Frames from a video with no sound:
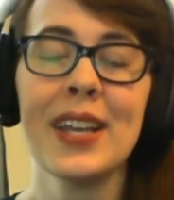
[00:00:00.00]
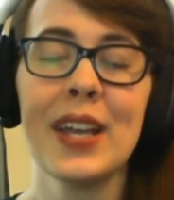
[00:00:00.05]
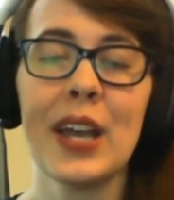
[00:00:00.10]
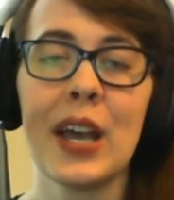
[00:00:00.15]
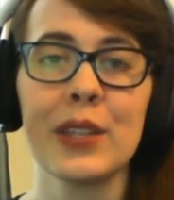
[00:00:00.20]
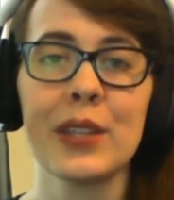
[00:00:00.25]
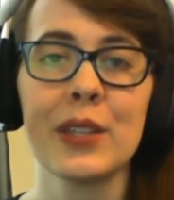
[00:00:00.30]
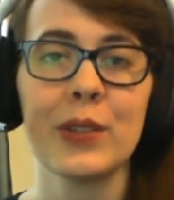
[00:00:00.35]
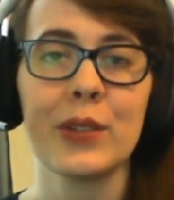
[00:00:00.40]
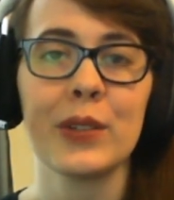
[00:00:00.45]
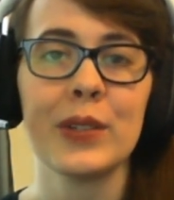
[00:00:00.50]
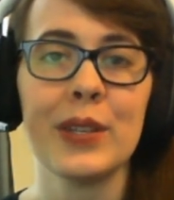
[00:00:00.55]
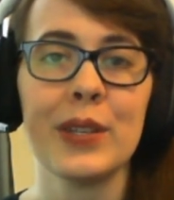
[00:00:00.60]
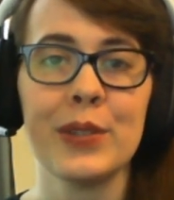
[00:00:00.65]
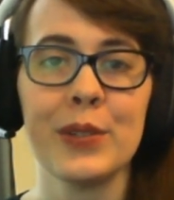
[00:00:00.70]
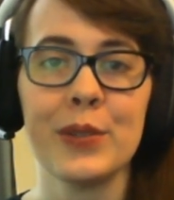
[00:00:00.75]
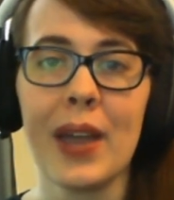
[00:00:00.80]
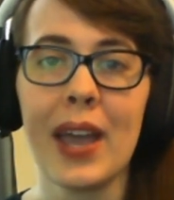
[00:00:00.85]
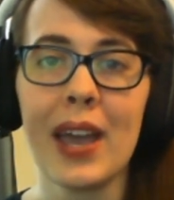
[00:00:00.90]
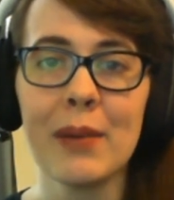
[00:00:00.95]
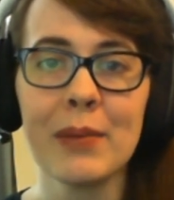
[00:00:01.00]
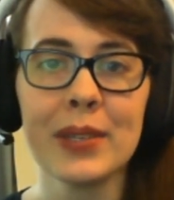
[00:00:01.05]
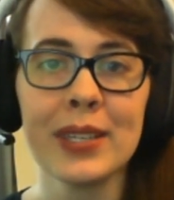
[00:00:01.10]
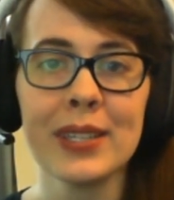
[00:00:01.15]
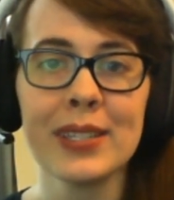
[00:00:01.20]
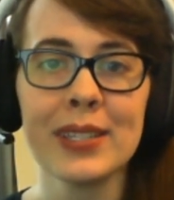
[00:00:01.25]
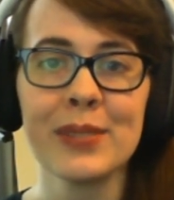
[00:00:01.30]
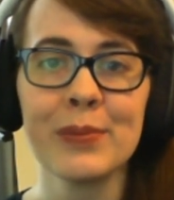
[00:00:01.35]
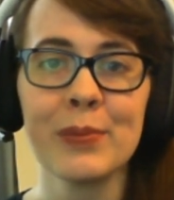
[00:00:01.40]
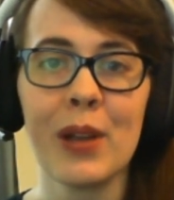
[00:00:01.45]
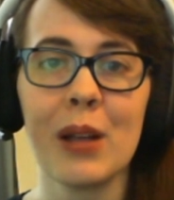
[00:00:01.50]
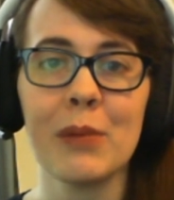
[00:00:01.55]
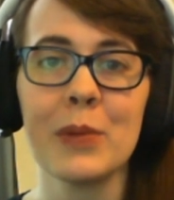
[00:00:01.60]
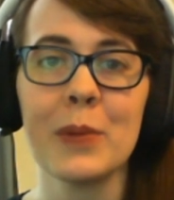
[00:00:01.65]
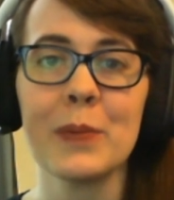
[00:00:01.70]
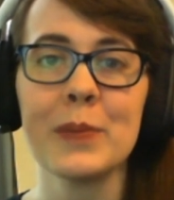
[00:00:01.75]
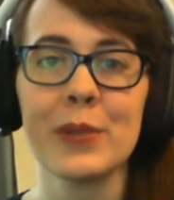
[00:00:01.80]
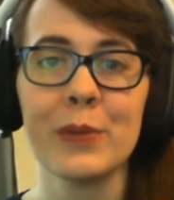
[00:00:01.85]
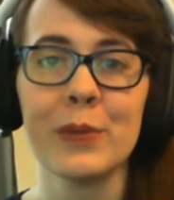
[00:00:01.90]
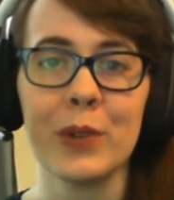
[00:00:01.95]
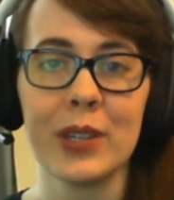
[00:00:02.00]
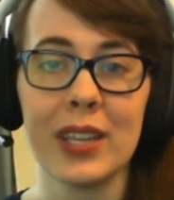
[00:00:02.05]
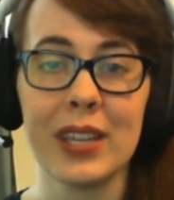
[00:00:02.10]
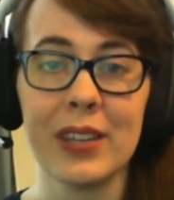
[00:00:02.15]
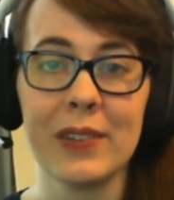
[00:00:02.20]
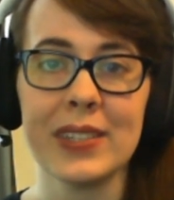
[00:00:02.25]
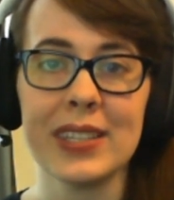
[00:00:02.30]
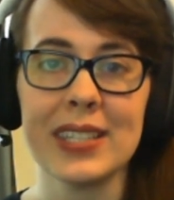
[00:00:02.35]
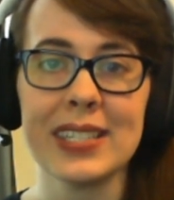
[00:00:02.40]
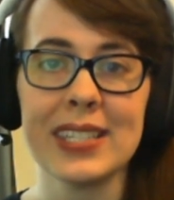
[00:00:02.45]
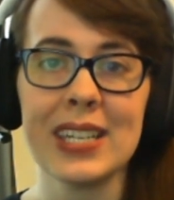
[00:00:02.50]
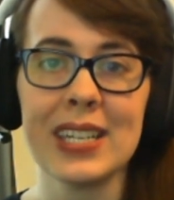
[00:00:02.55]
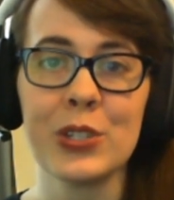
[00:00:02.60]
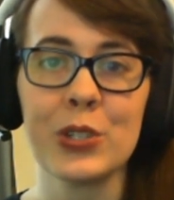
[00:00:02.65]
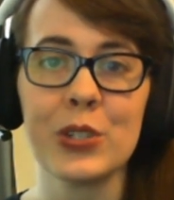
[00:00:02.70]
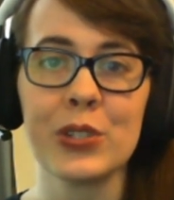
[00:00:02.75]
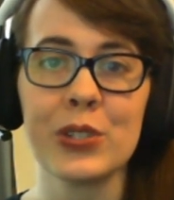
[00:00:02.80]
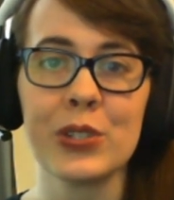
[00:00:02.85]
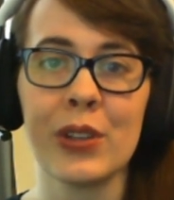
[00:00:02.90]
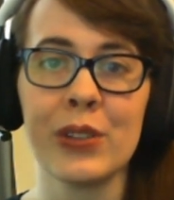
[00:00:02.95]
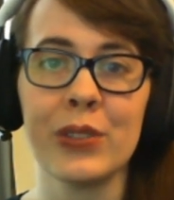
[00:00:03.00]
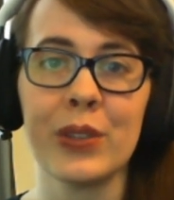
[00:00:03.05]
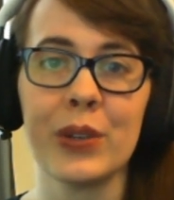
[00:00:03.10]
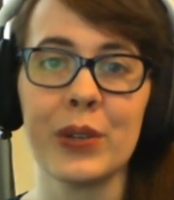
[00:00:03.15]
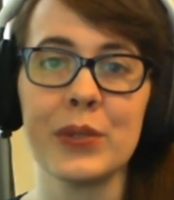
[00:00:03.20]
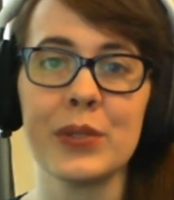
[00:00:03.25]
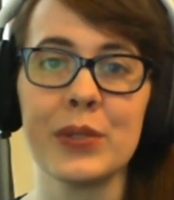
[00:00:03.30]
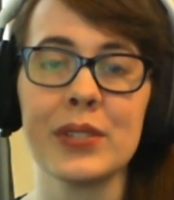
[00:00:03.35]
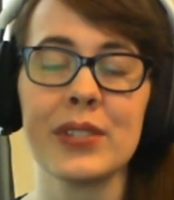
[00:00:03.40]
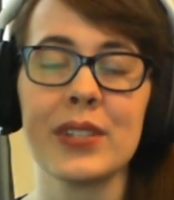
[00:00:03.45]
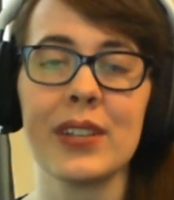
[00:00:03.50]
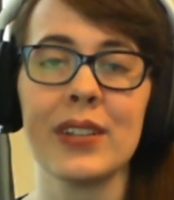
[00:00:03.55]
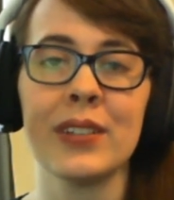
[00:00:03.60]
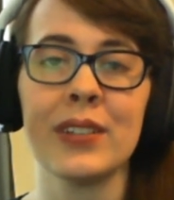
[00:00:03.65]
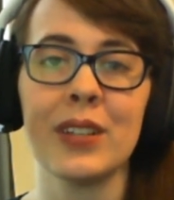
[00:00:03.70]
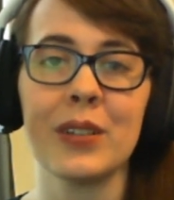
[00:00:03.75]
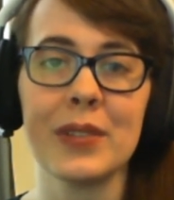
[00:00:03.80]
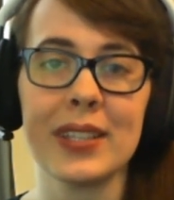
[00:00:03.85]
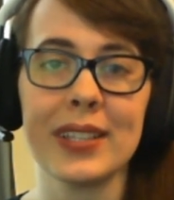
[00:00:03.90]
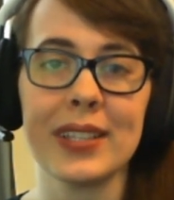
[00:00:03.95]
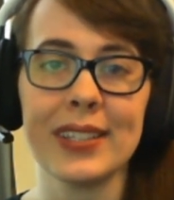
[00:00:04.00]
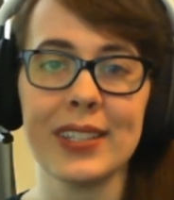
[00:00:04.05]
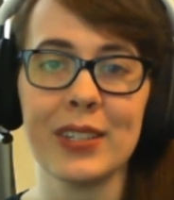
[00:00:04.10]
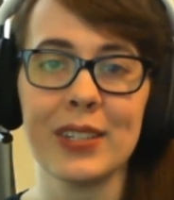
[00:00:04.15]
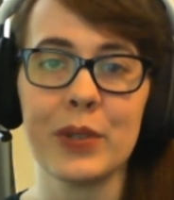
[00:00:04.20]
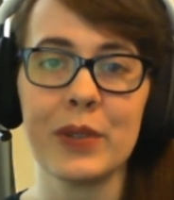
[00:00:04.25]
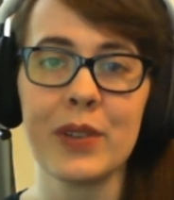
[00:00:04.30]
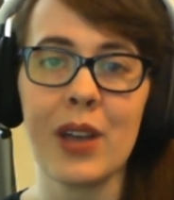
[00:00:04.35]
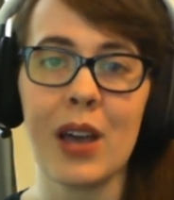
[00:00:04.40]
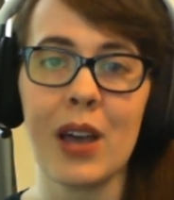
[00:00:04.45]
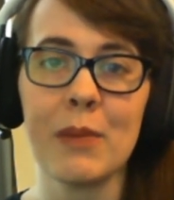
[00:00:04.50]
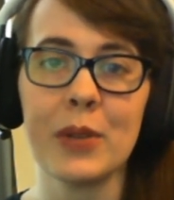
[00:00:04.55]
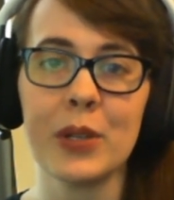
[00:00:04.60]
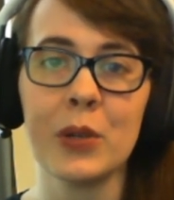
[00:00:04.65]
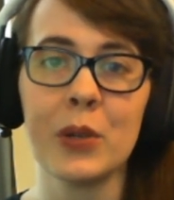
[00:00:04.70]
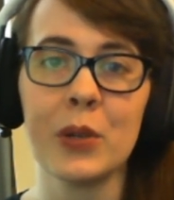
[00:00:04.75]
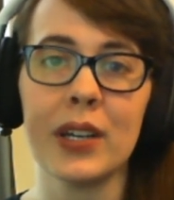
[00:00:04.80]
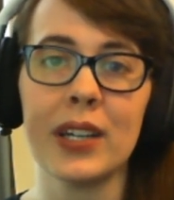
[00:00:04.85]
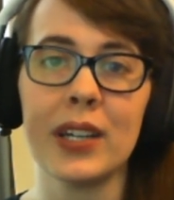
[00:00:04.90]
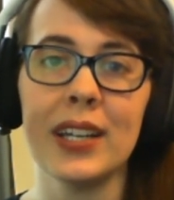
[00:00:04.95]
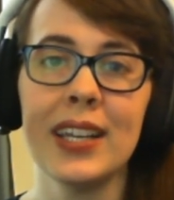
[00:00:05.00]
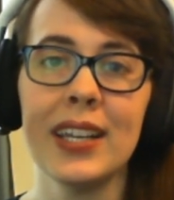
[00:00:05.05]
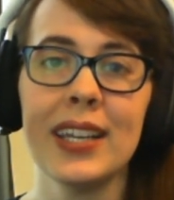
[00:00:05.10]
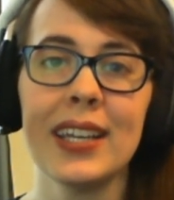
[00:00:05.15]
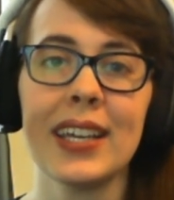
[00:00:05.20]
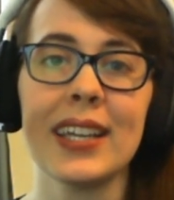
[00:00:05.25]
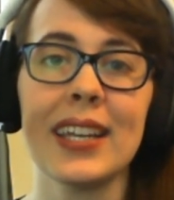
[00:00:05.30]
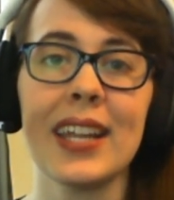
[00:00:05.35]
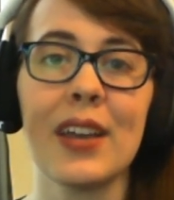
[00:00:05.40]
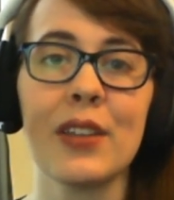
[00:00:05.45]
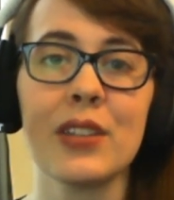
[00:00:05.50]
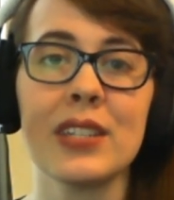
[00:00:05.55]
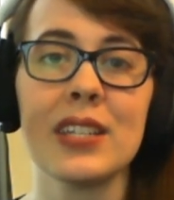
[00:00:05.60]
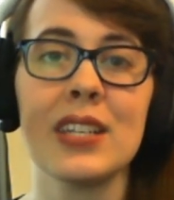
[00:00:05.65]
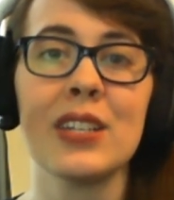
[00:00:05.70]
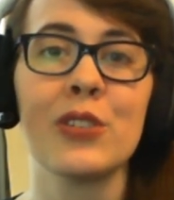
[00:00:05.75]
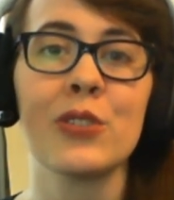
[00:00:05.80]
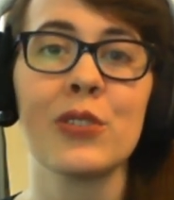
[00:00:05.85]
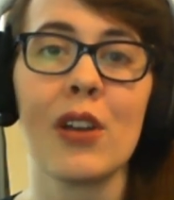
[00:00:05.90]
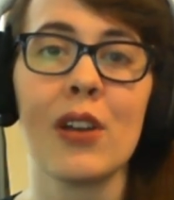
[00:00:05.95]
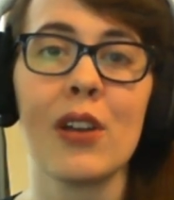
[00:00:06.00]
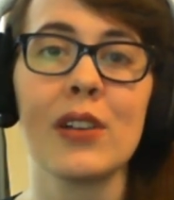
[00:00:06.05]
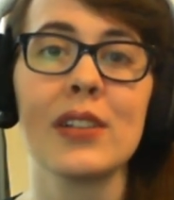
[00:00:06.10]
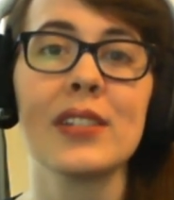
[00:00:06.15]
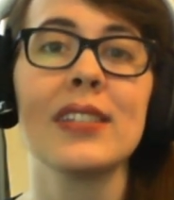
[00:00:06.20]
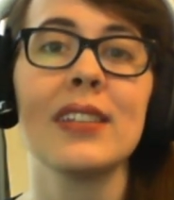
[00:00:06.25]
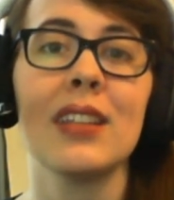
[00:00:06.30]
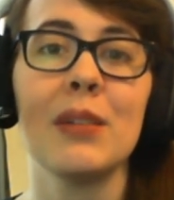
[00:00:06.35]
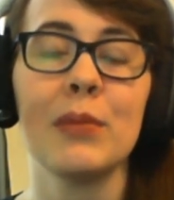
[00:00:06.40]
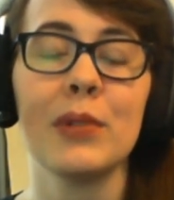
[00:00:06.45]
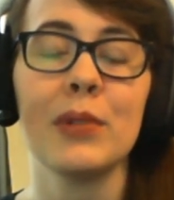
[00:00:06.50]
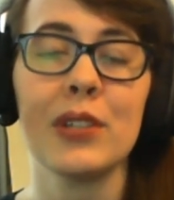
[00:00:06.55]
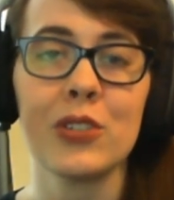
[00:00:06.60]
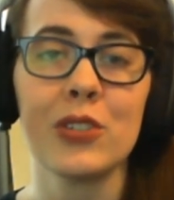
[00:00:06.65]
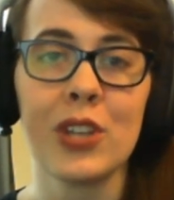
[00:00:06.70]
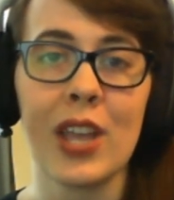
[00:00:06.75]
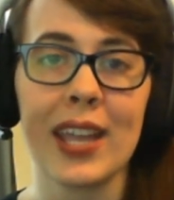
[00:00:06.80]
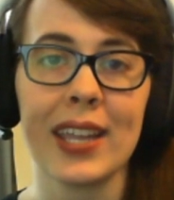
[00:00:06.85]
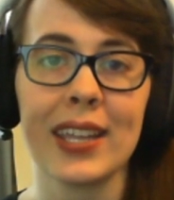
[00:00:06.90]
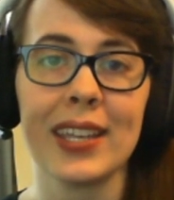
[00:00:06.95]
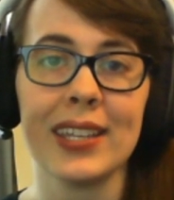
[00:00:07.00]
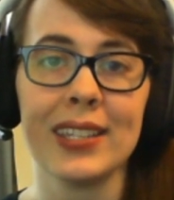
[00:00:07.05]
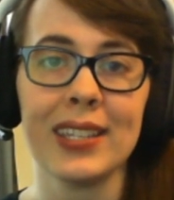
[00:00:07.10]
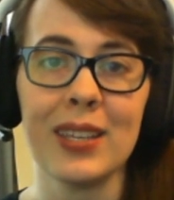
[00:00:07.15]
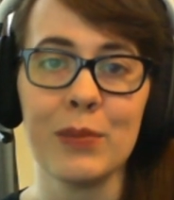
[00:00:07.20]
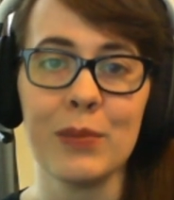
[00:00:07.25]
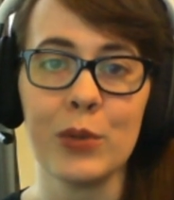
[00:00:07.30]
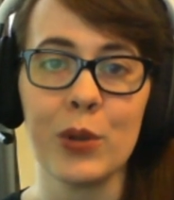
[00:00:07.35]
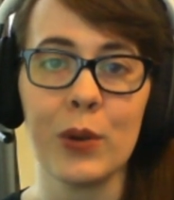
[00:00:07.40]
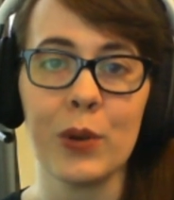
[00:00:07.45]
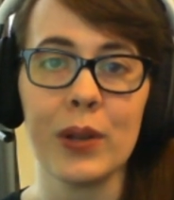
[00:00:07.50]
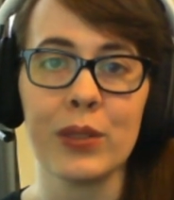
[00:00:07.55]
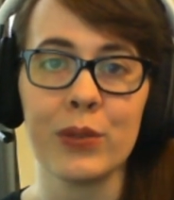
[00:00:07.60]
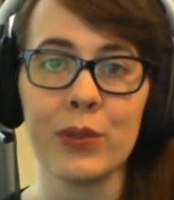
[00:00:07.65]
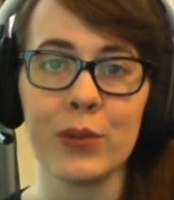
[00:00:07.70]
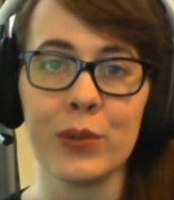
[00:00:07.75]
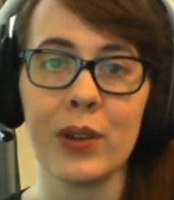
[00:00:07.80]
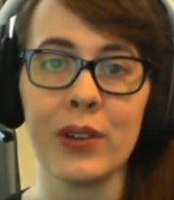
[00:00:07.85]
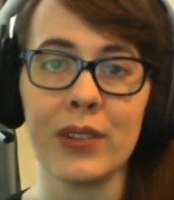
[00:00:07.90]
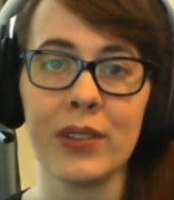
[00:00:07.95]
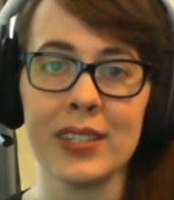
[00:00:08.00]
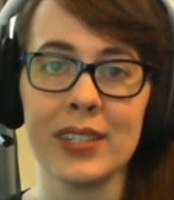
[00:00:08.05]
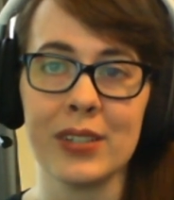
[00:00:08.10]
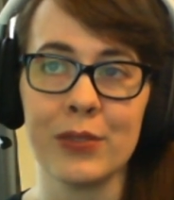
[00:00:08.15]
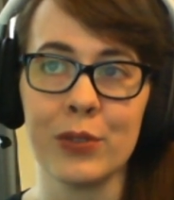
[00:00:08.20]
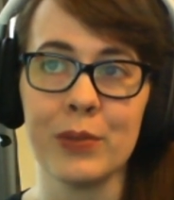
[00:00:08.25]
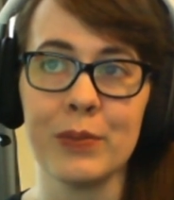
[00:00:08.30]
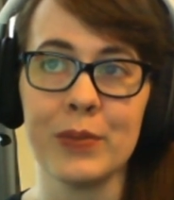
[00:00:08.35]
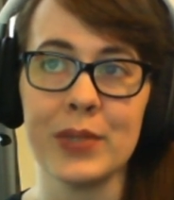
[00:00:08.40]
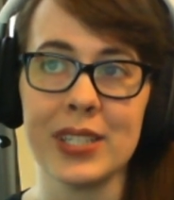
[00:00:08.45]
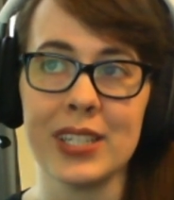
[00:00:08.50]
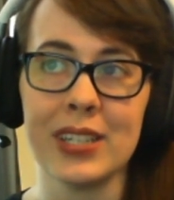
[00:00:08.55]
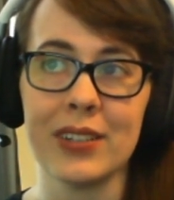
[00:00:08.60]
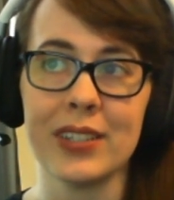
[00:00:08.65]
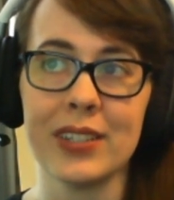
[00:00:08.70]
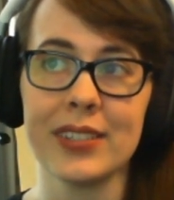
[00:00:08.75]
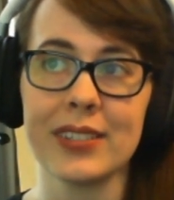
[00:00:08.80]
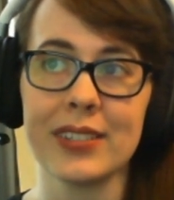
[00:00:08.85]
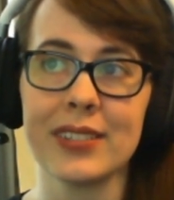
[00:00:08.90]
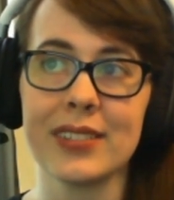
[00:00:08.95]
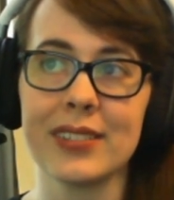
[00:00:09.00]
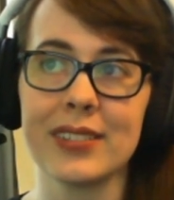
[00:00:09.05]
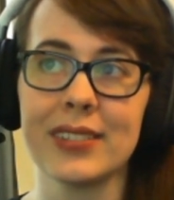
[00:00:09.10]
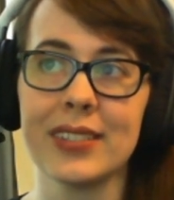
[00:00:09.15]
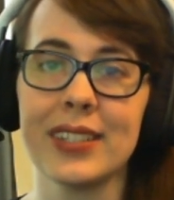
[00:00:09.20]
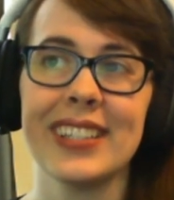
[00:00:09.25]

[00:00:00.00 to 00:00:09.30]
how they're learning new abacus problems and working with the teachers on those, along with a little bit of Common Core, and how the teachers are still able to check and keep going through the different materials,